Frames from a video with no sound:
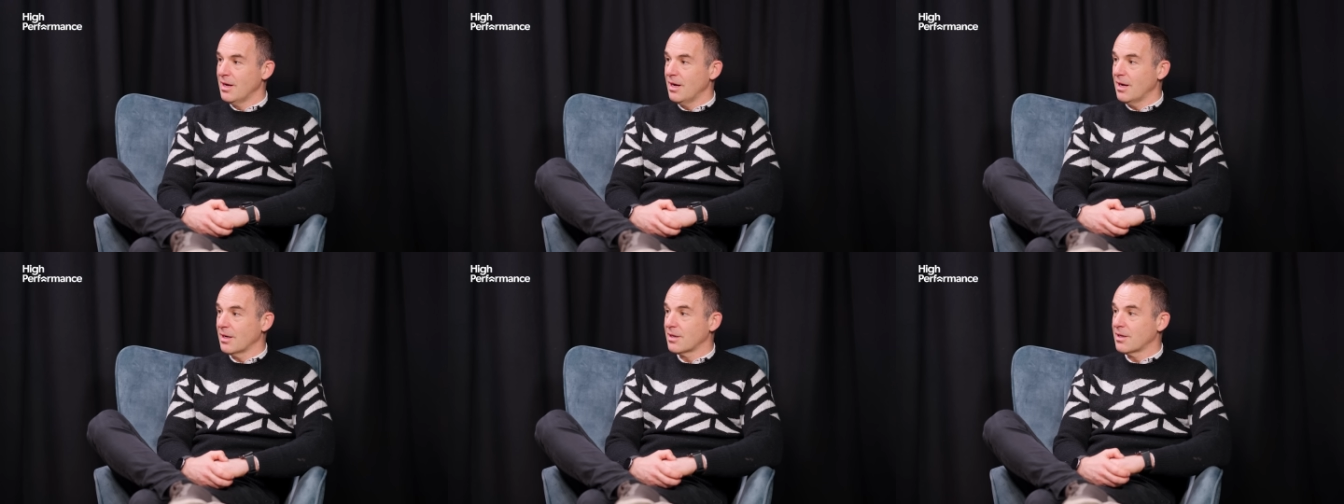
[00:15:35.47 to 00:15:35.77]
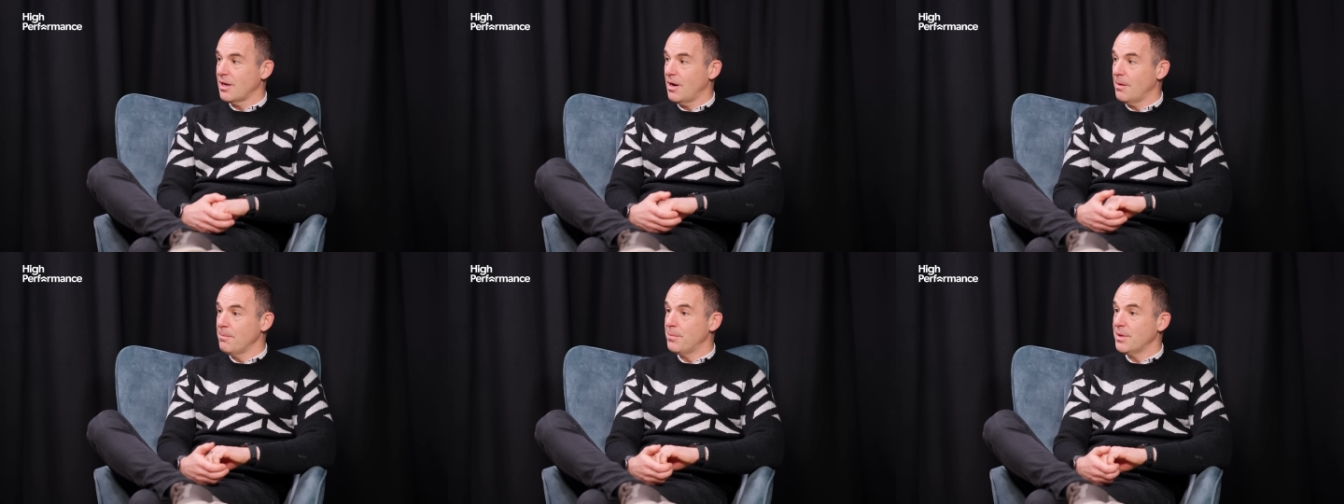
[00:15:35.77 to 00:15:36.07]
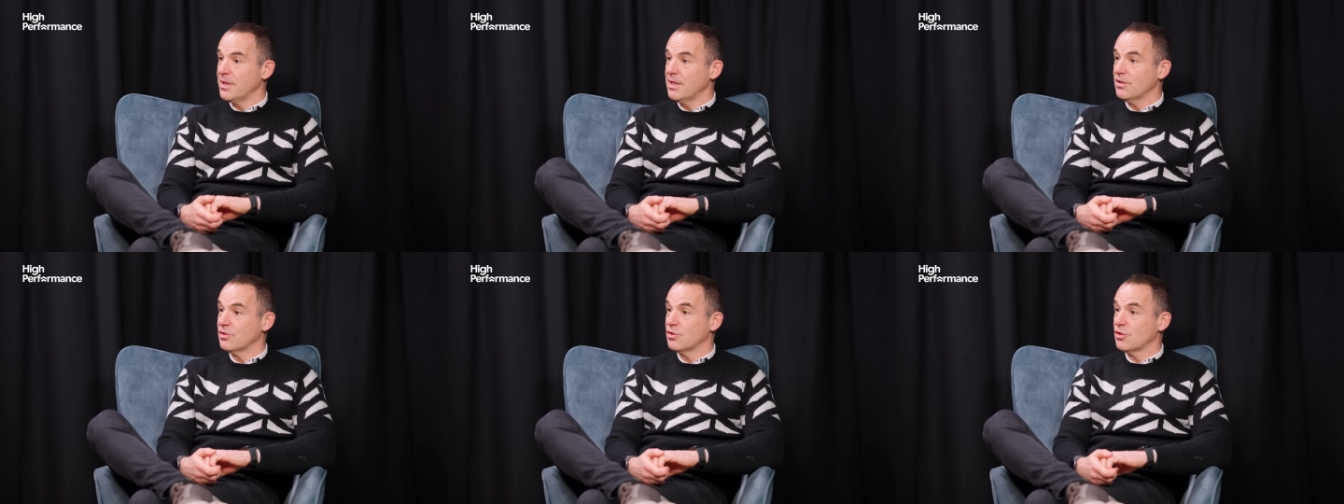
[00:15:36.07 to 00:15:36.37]
a
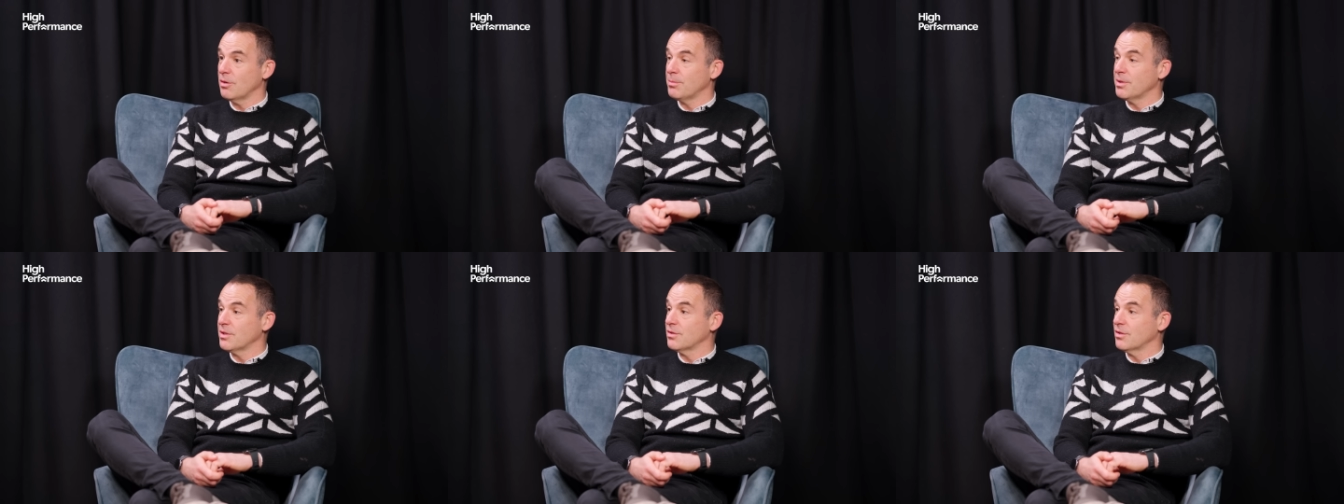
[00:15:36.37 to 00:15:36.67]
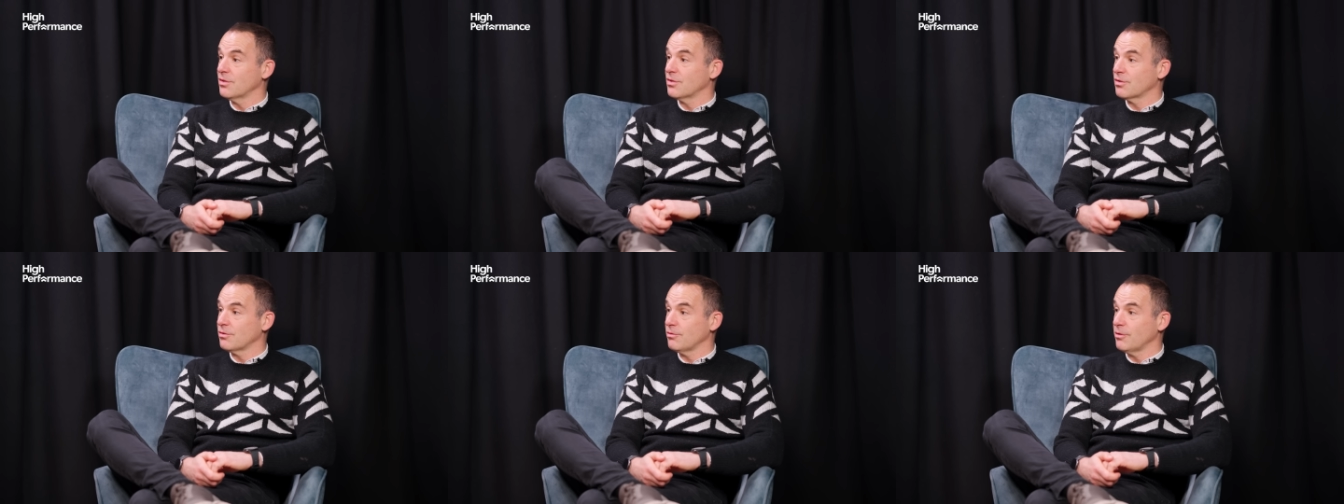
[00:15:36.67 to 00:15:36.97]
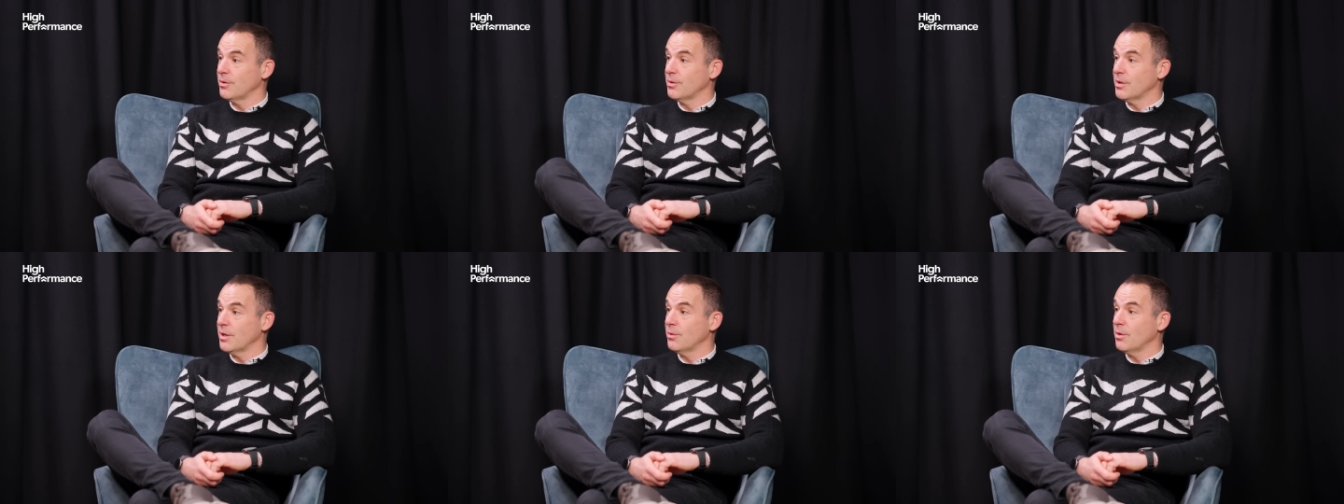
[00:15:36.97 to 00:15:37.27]
company's job is to
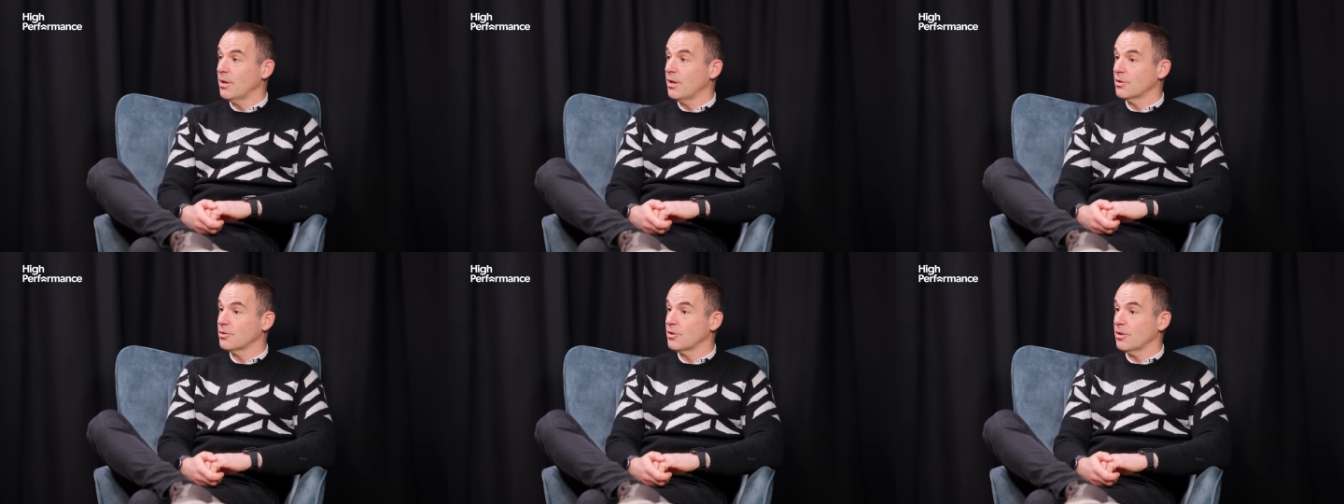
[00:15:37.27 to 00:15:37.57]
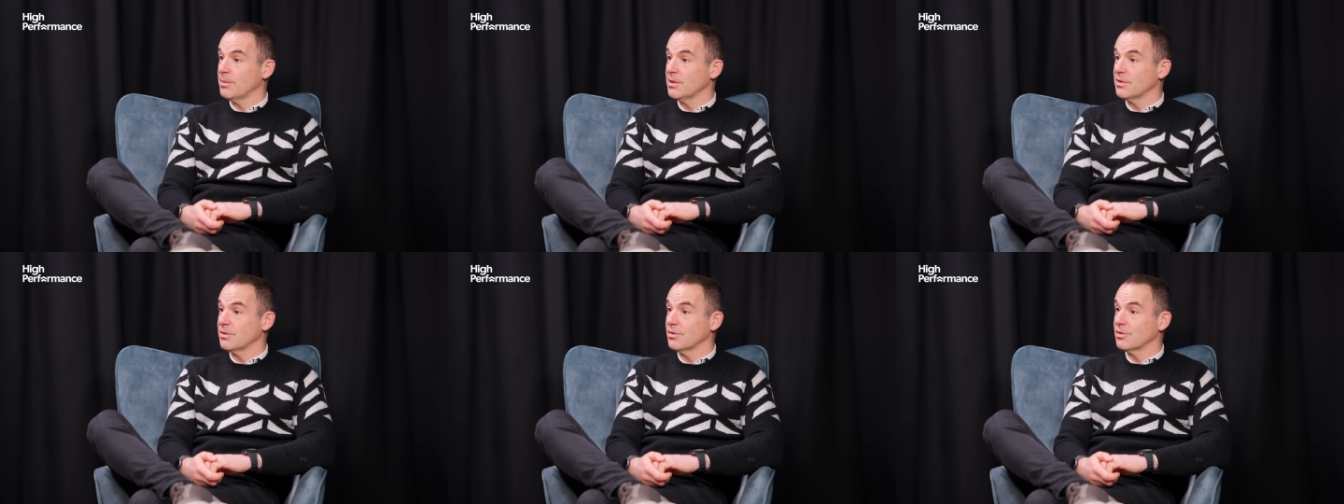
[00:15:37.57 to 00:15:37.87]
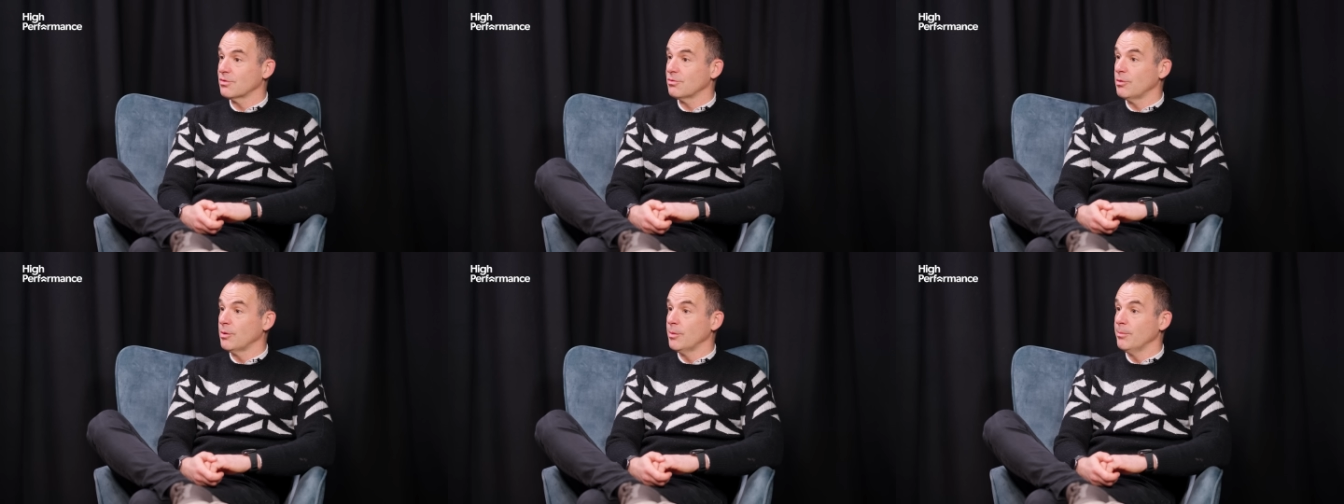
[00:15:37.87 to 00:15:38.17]
screw you, our job is to
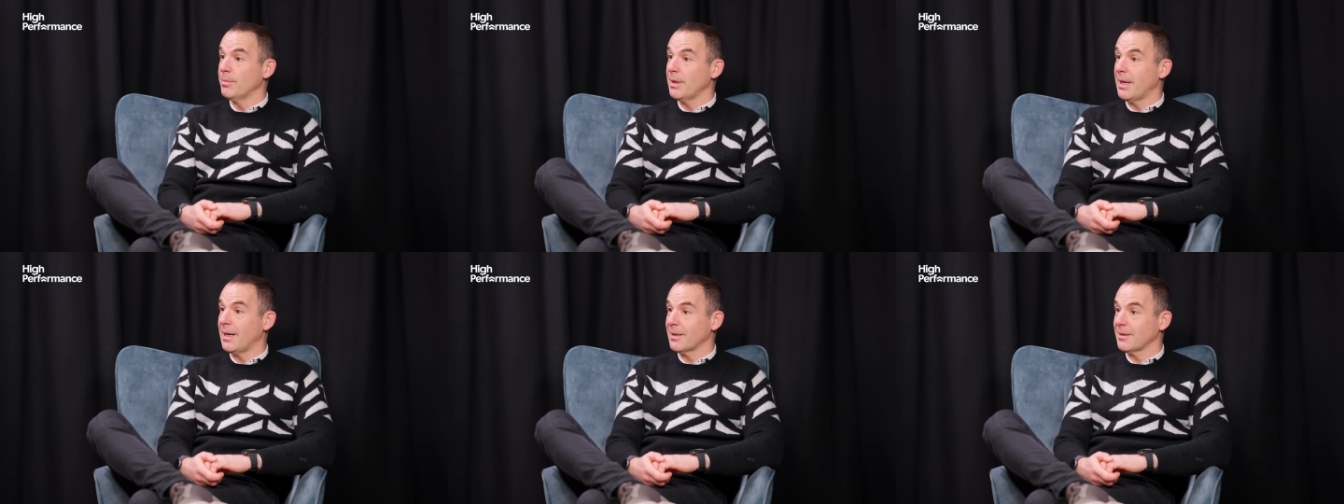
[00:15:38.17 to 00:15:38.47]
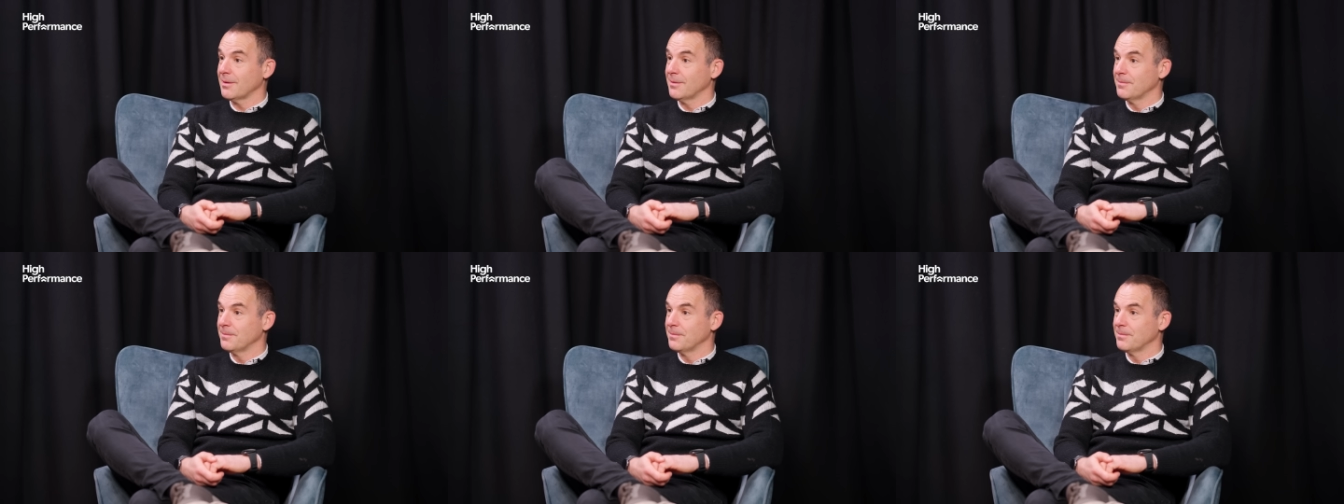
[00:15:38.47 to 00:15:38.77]
screw them back.